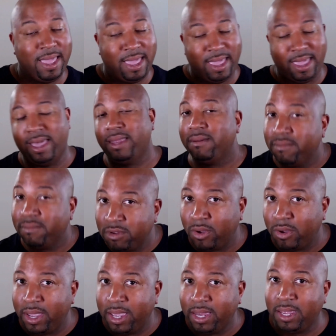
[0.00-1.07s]
and go
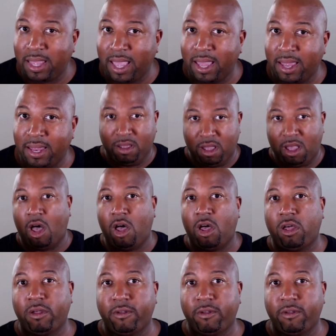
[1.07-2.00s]
ahead and get that all